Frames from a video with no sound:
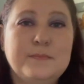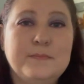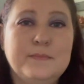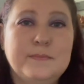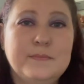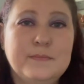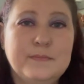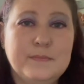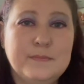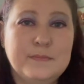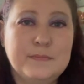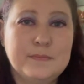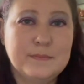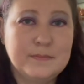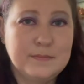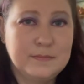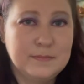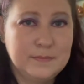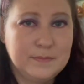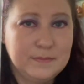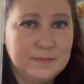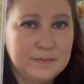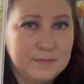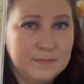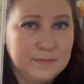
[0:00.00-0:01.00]

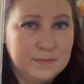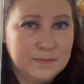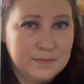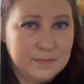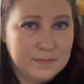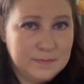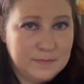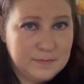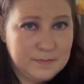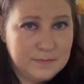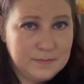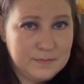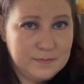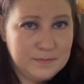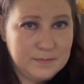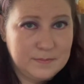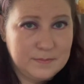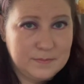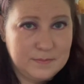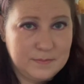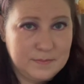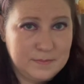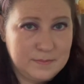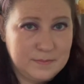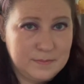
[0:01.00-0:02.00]

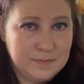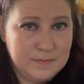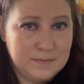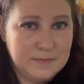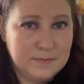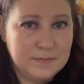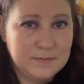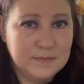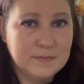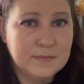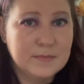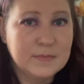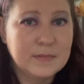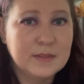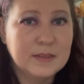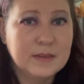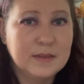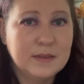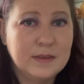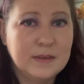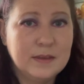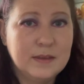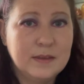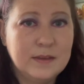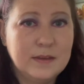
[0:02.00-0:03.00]

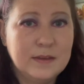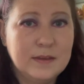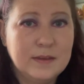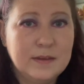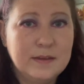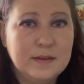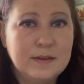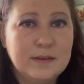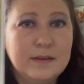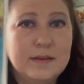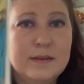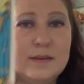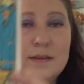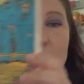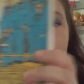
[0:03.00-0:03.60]
[no speech]